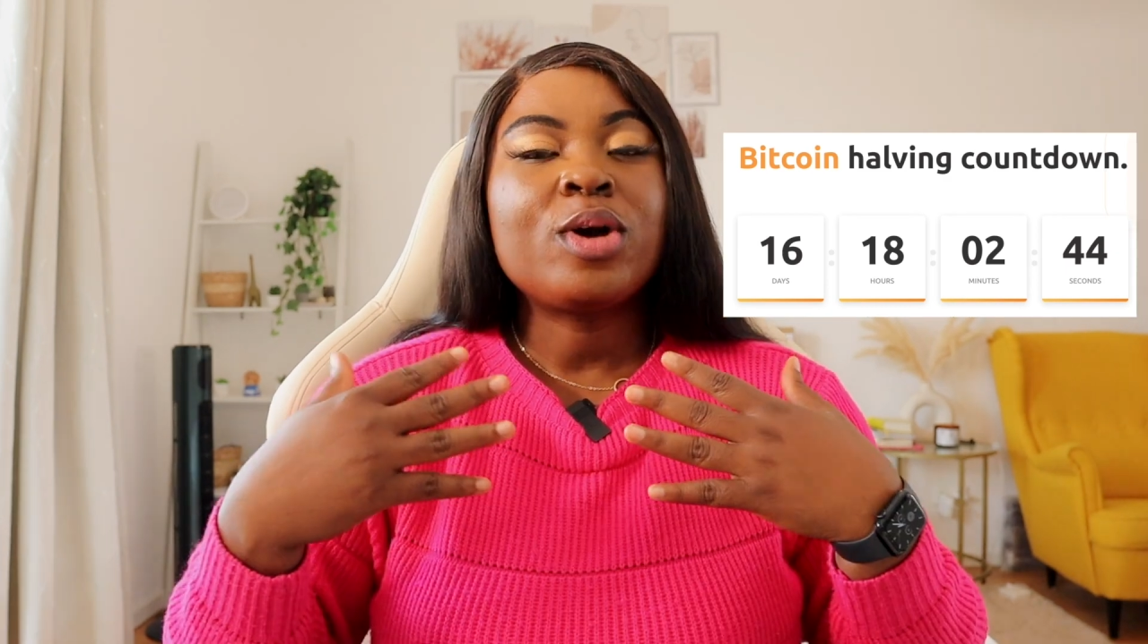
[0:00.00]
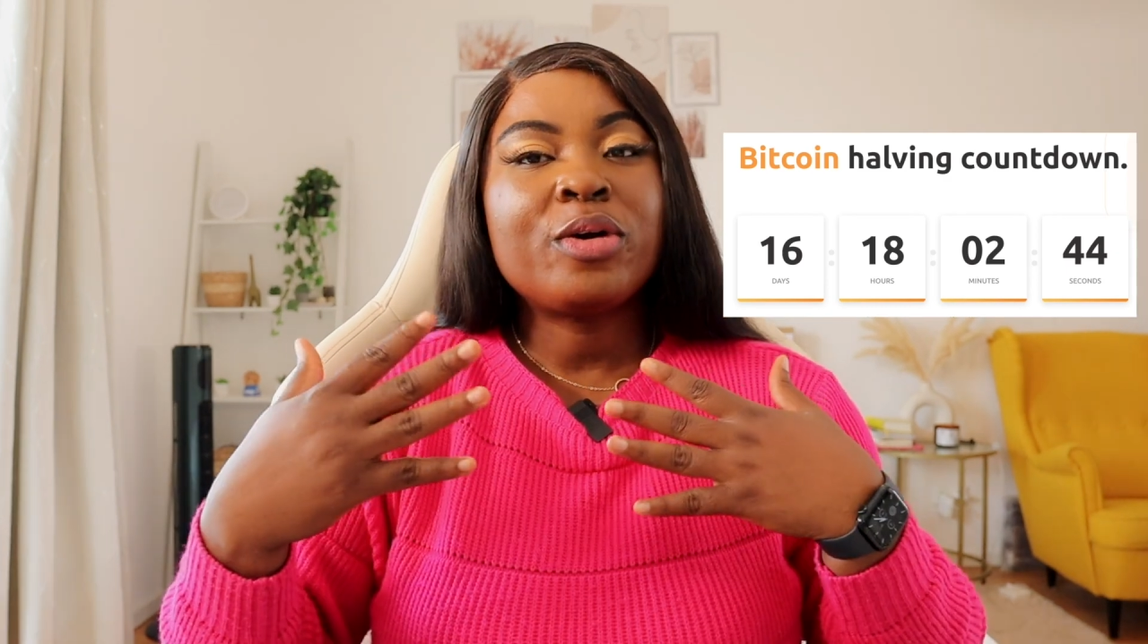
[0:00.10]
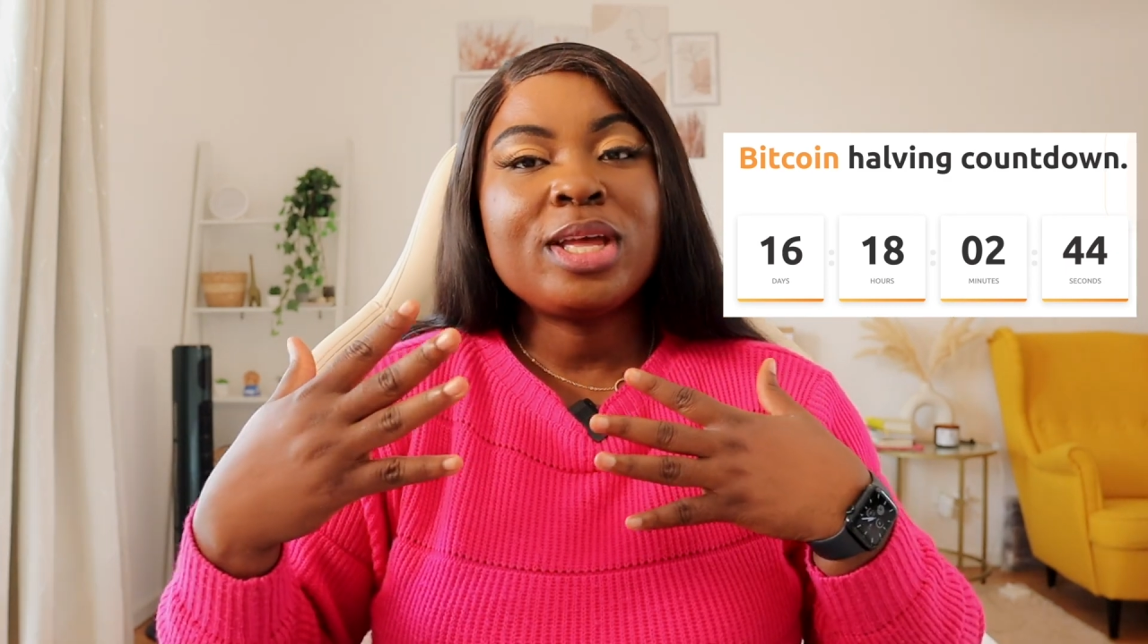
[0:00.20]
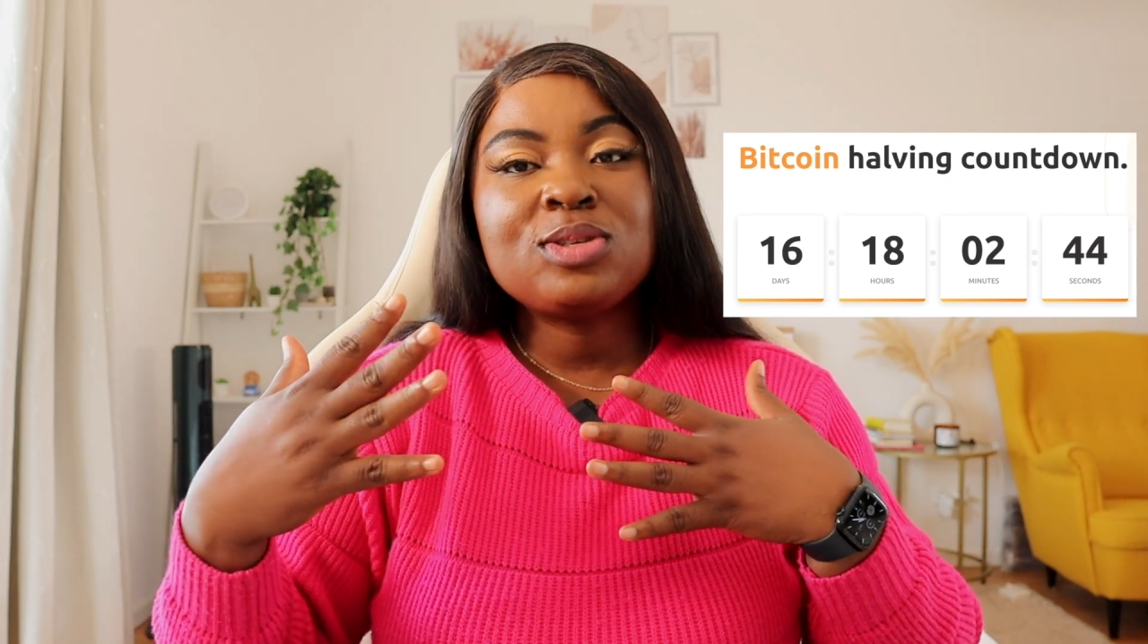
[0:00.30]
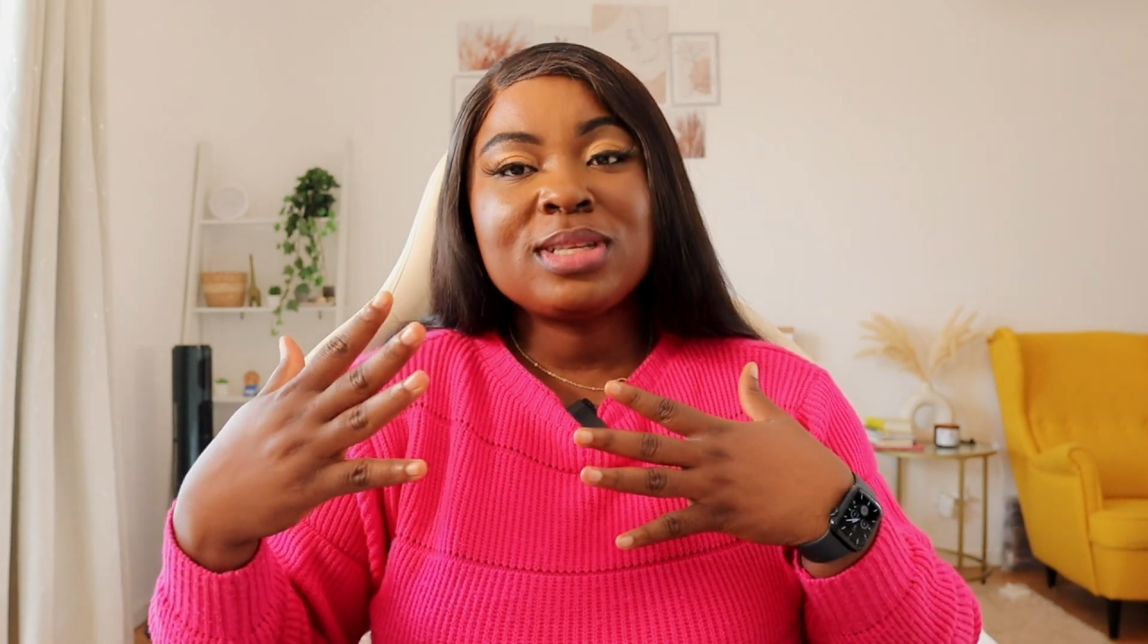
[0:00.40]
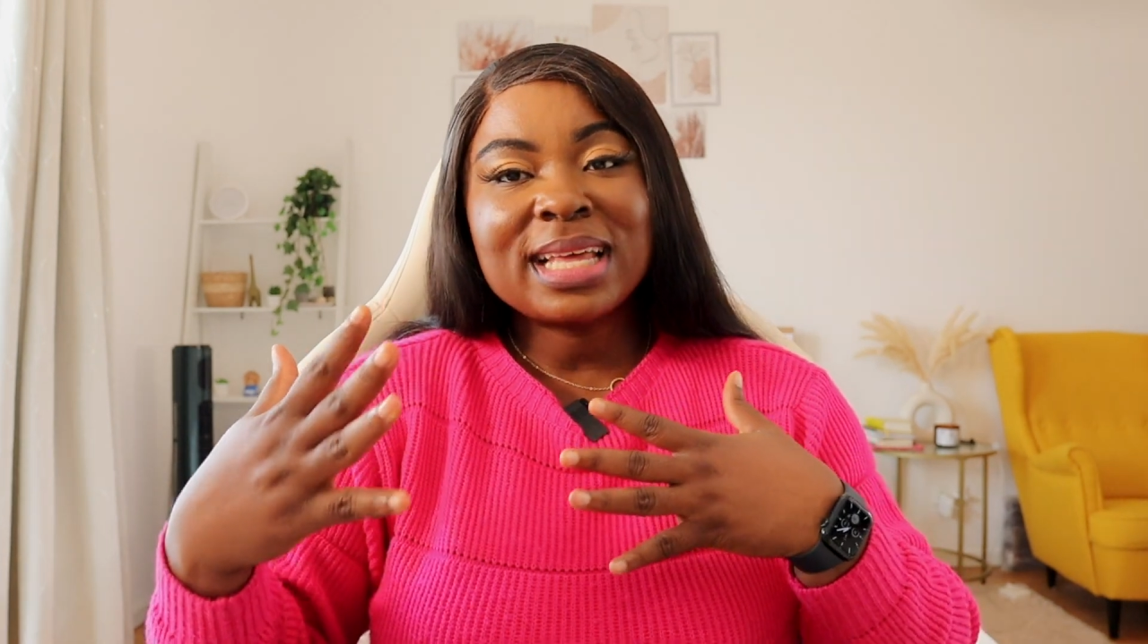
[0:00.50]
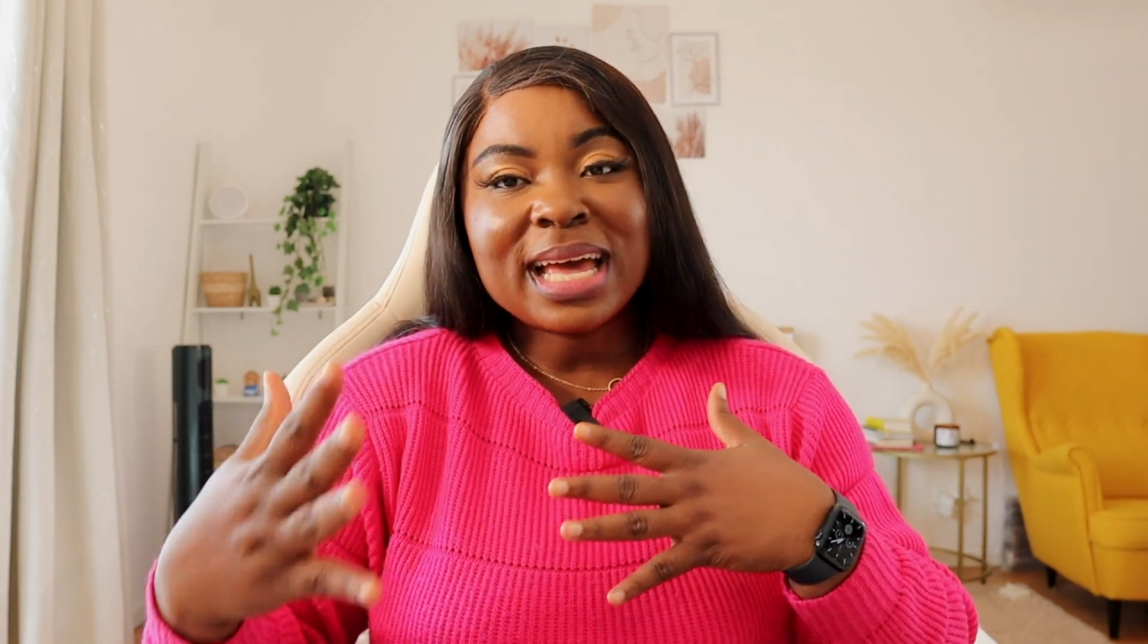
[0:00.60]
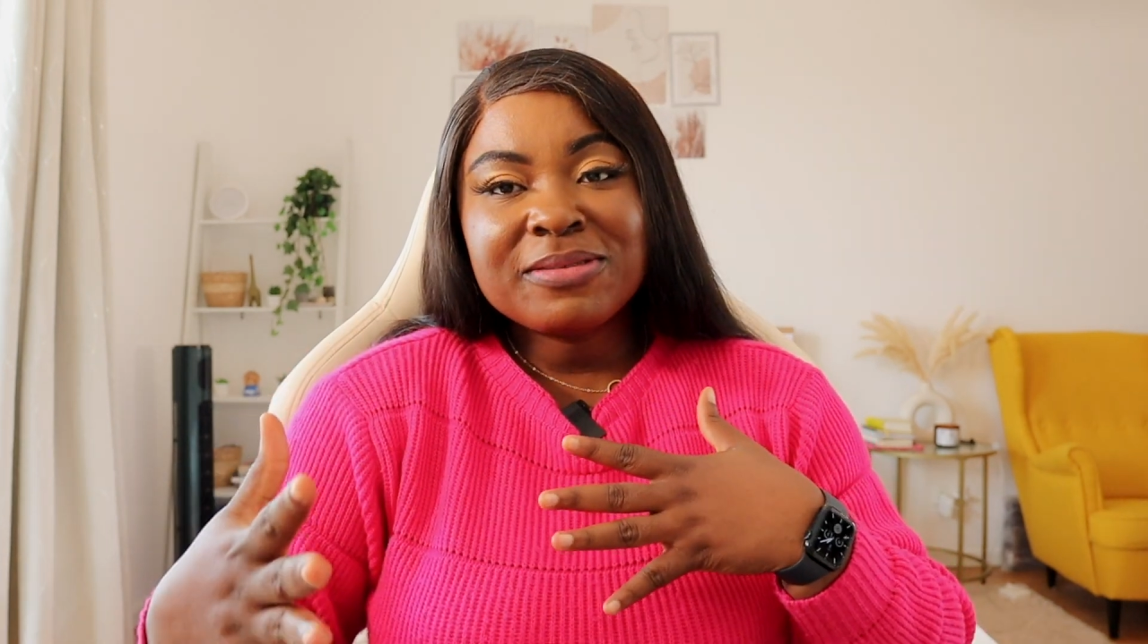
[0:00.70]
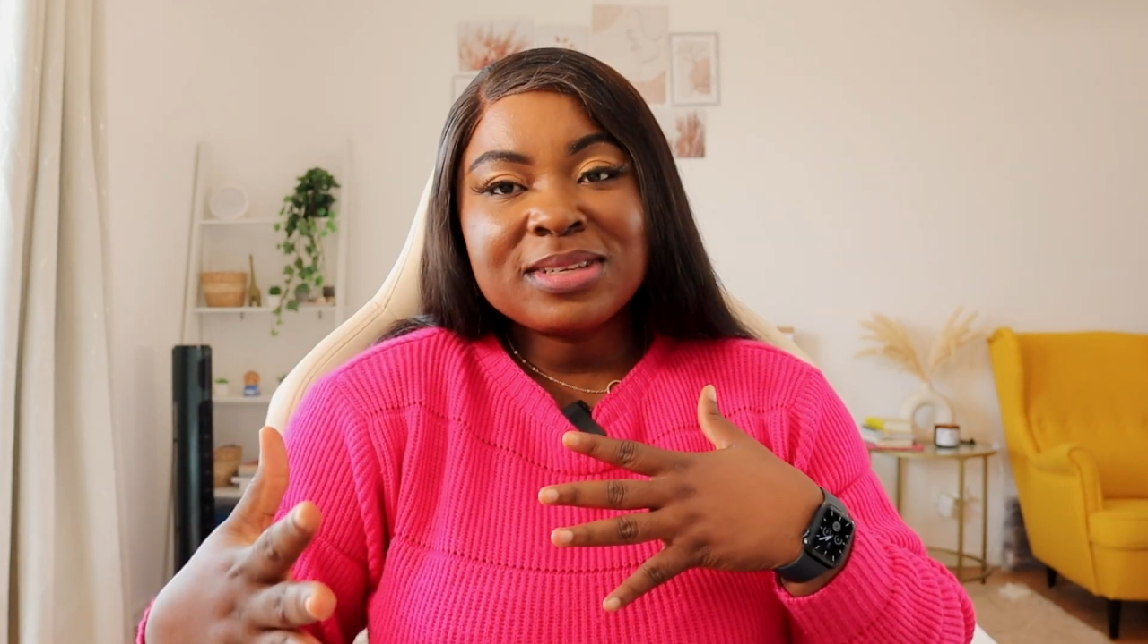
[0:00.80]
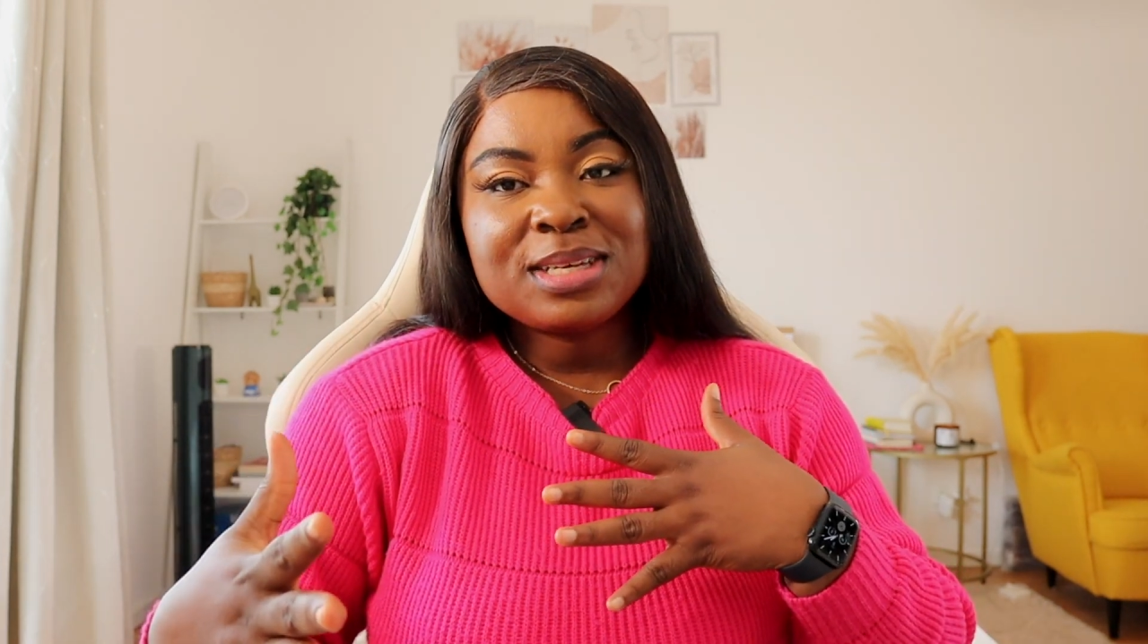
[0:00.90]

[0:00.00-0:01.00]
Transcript: we're going to dive